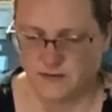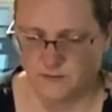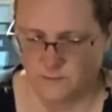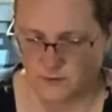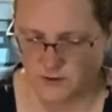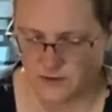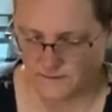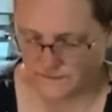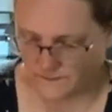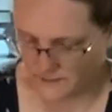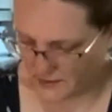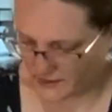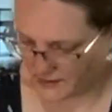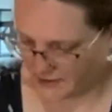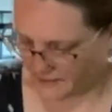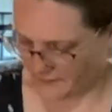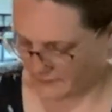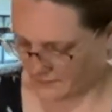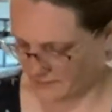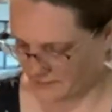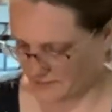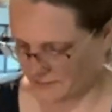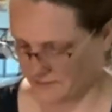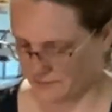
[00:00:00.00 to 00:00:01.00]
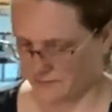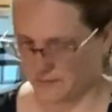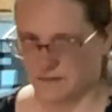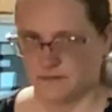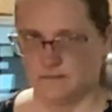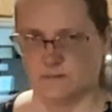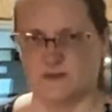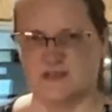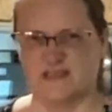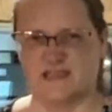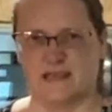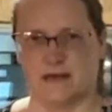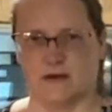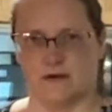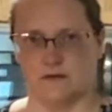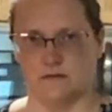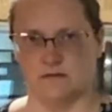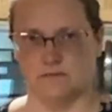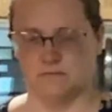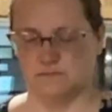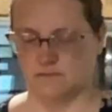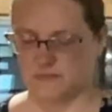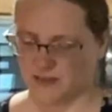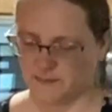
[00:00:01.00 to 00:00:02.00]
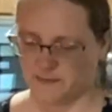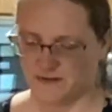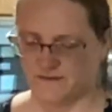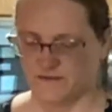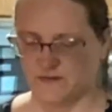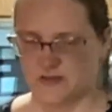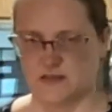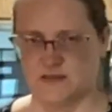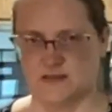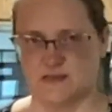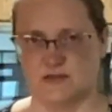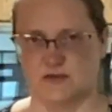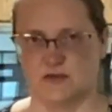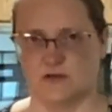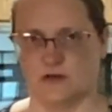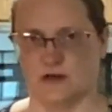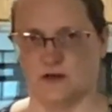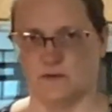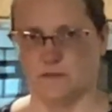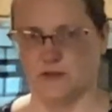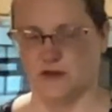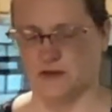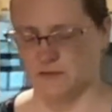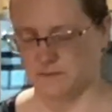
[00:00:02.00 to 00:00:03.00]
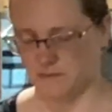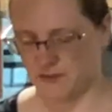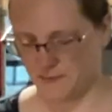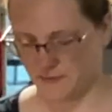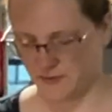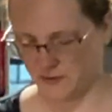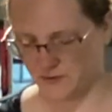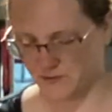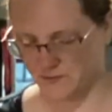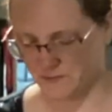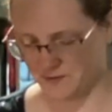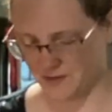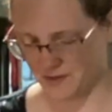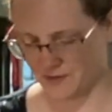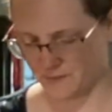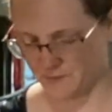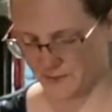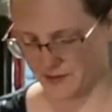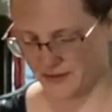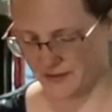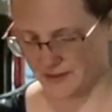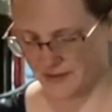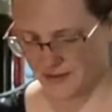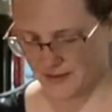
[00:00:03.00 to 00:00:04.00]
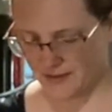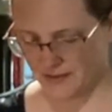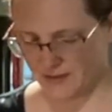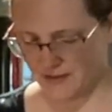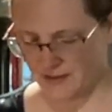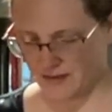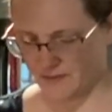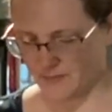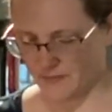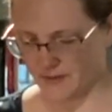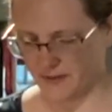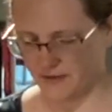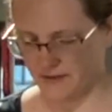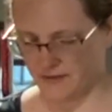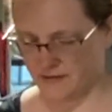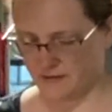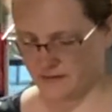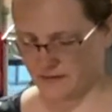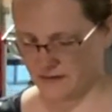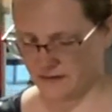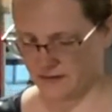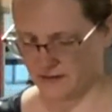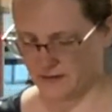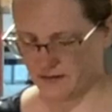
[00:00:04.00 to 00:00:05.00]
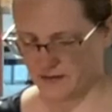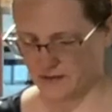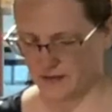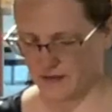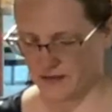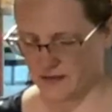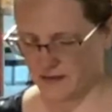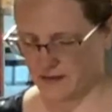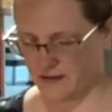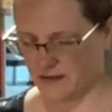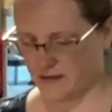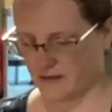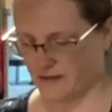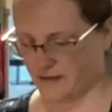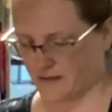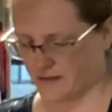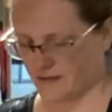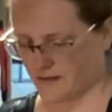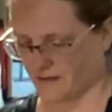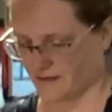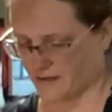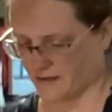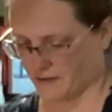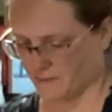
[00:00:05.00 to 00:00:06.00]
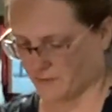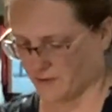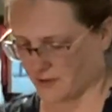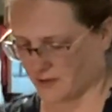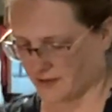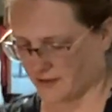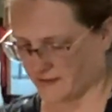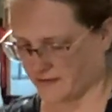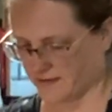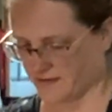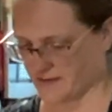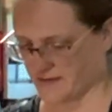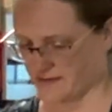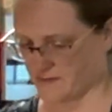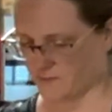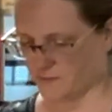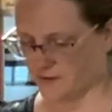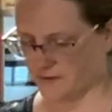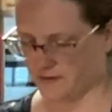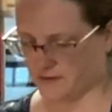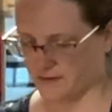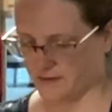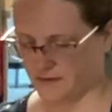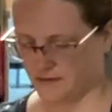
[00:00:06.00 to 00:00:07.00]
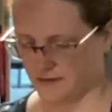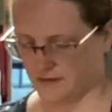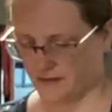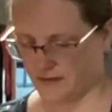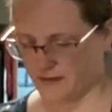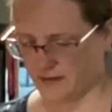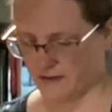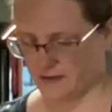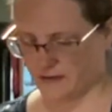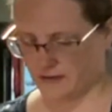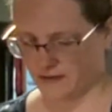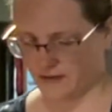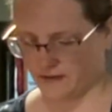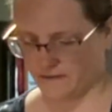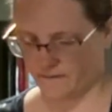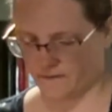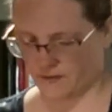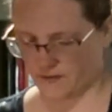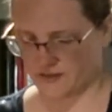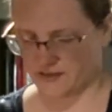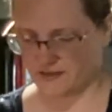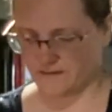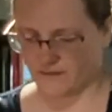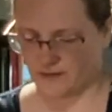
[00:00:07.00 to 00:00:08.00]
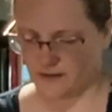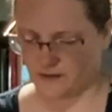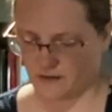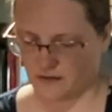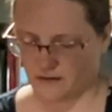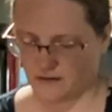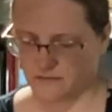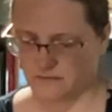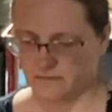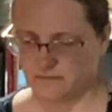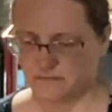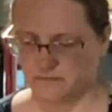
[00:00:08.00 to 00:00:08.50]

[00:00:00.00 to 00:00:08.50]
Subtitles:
one for now. We'll see how, maybe if it doesn't turn out well, maybe I'll do another one. But I'll cut this one. First of all,